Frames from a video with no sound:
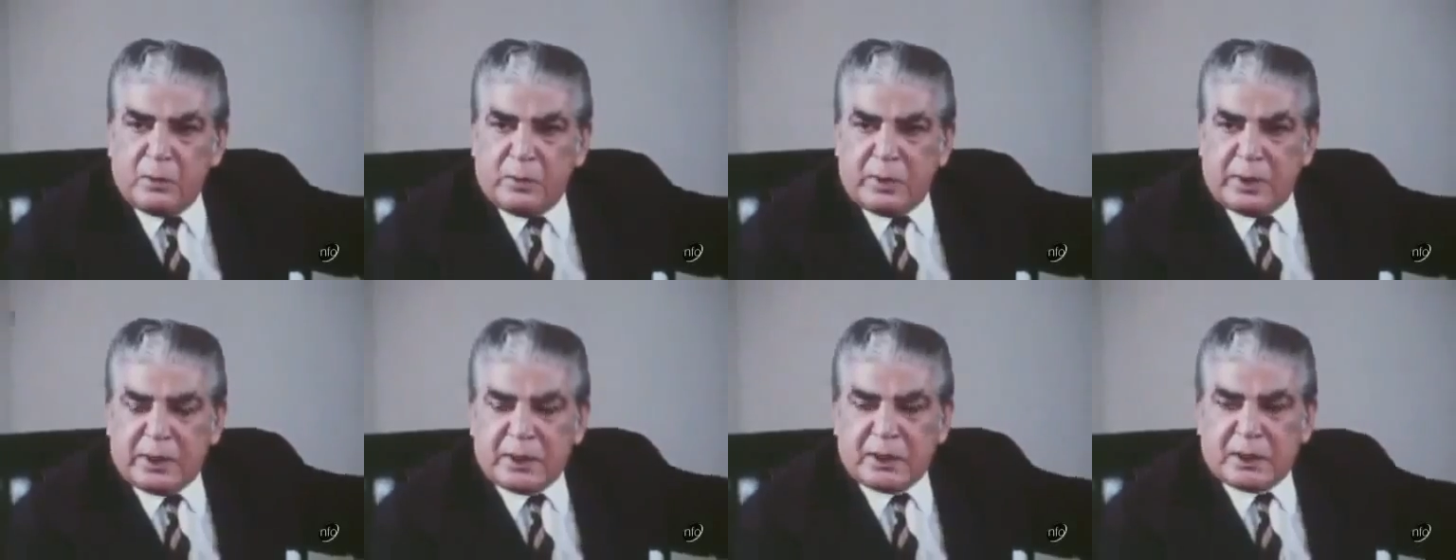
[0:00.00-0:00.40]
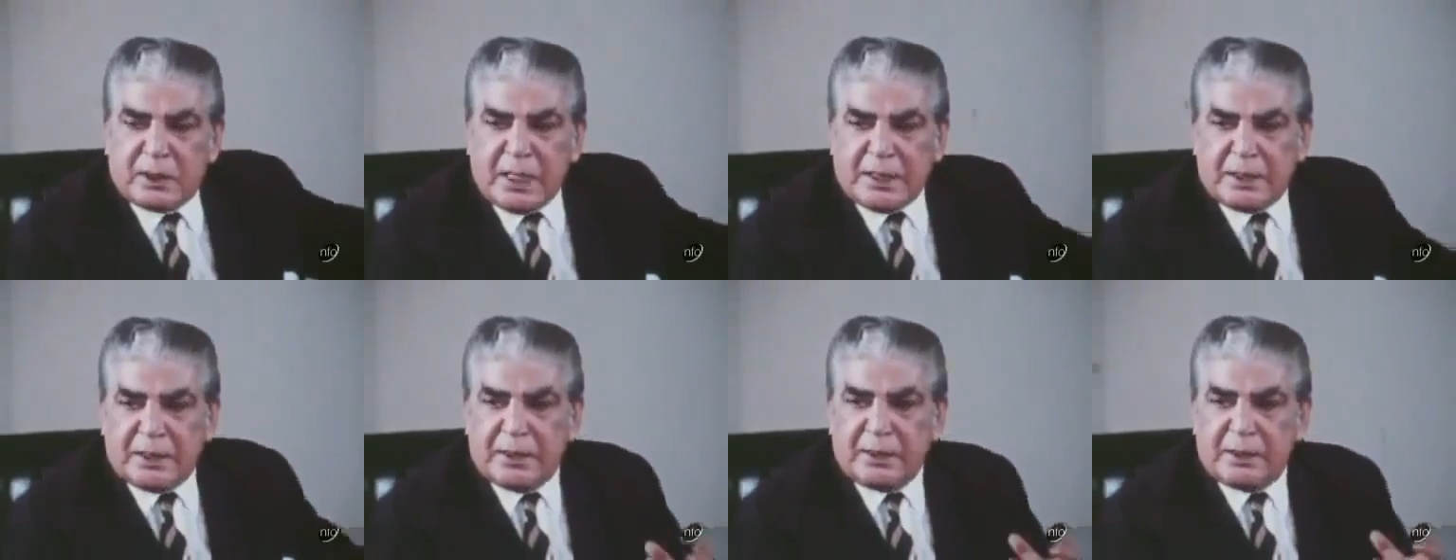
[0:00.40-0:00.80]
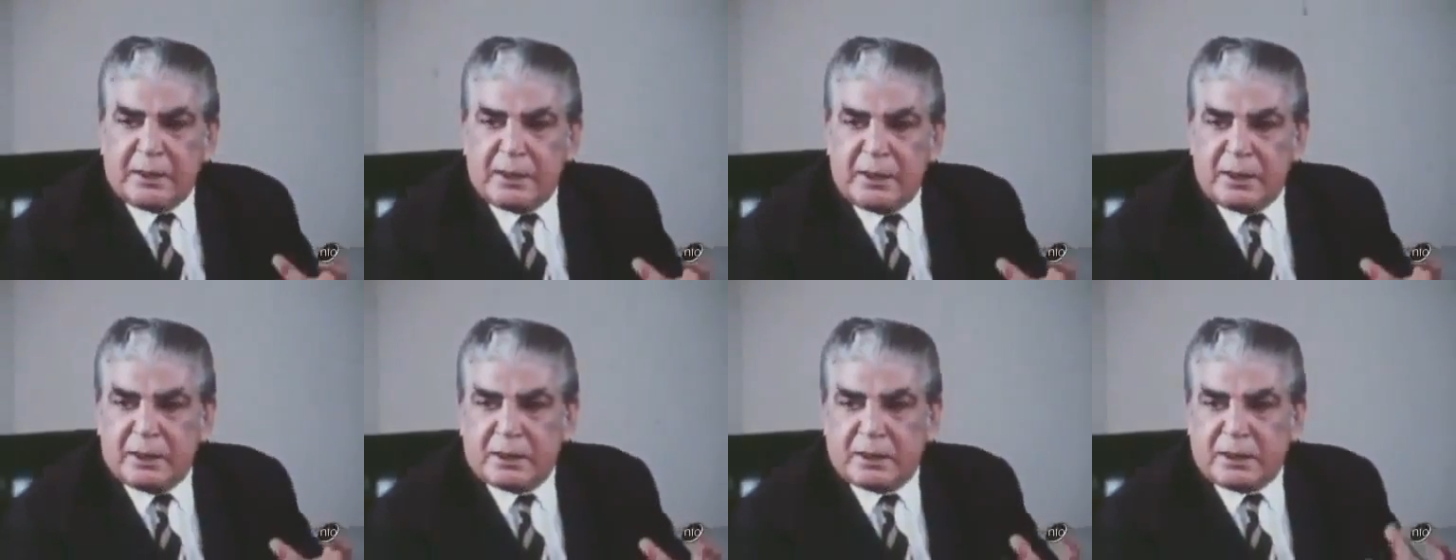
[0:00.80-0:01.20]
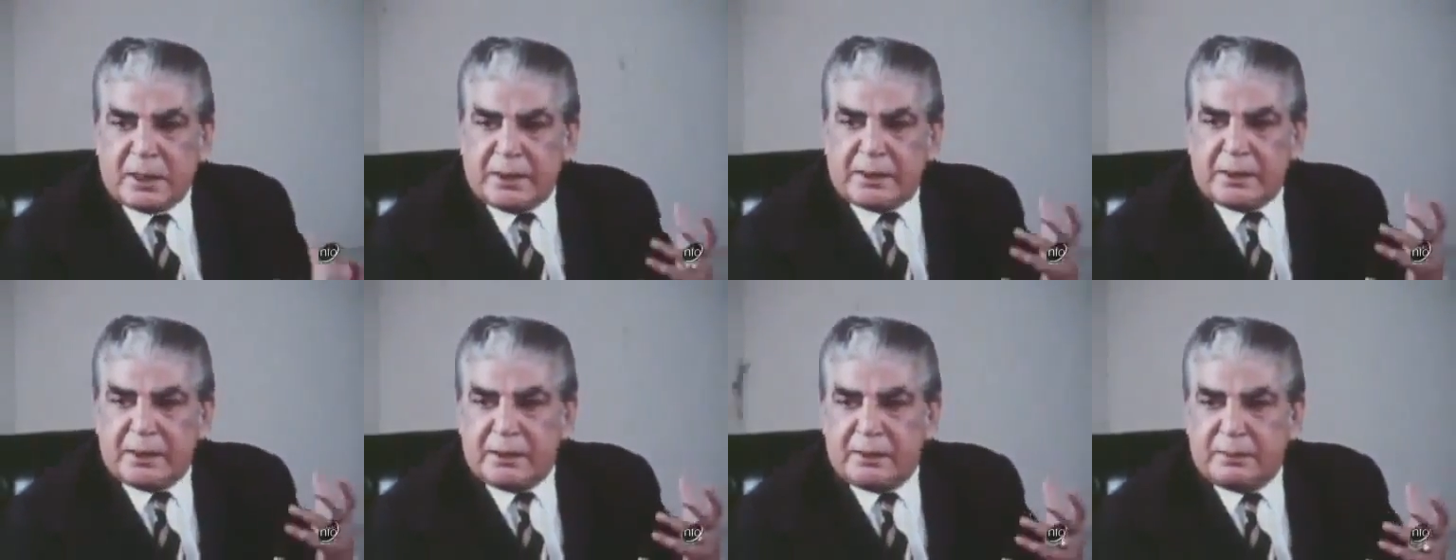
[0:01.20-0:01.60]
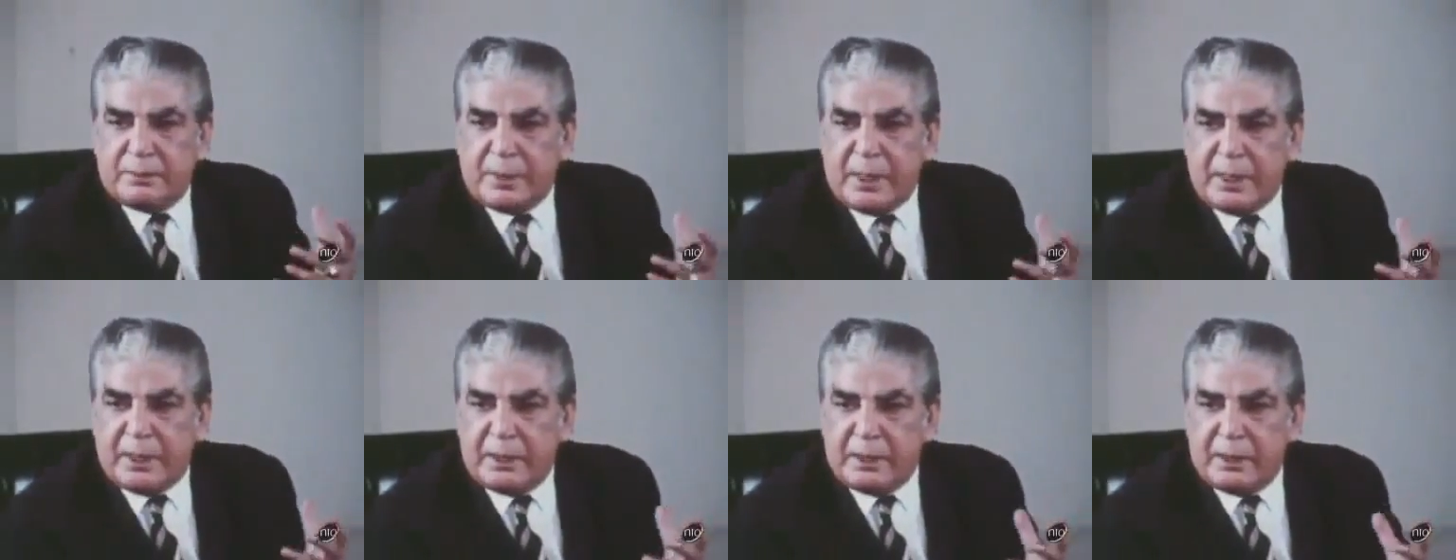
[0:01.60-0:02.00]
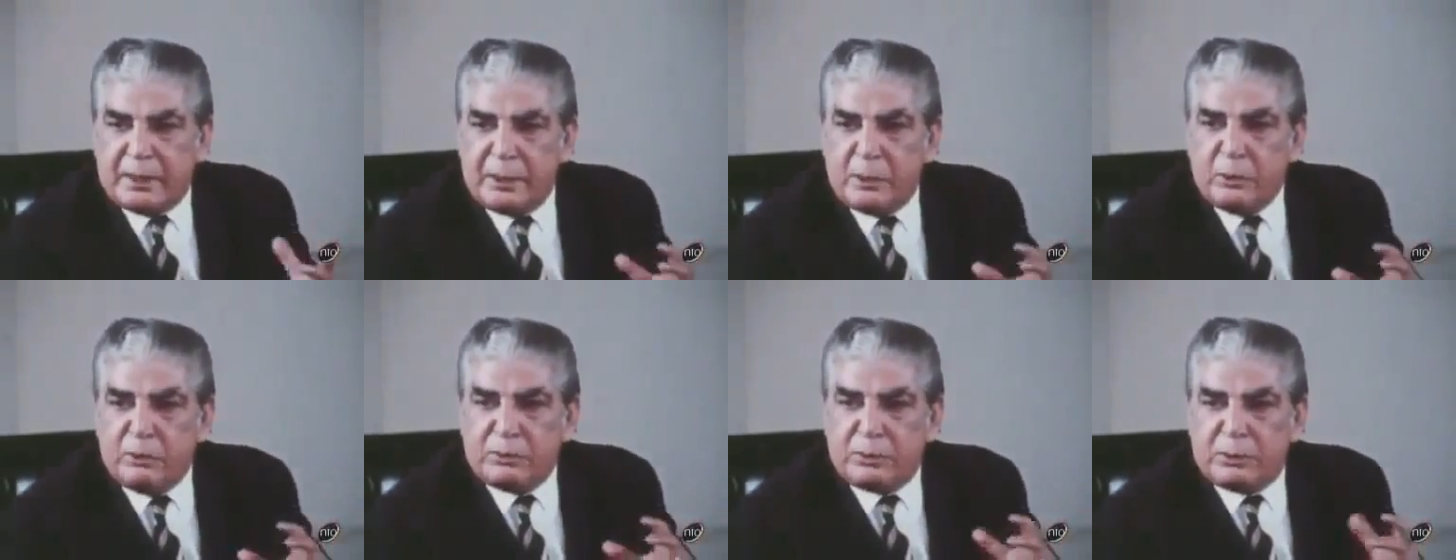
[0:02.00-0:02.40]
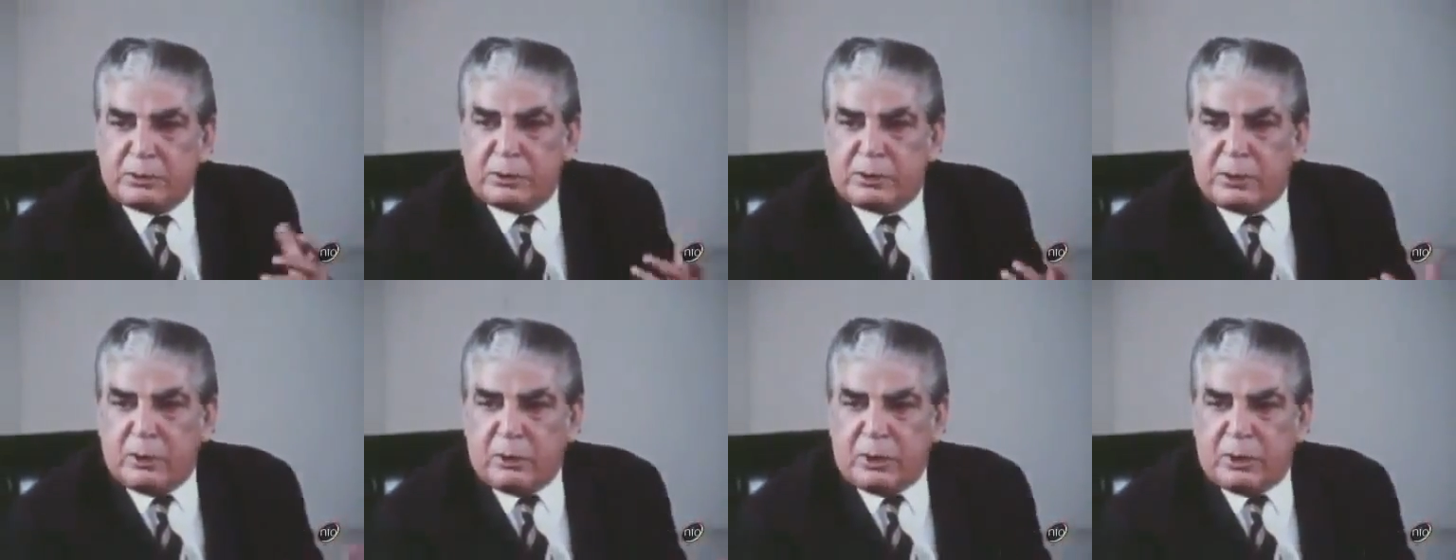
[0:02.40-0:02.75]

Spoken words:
who were excited and incited by a new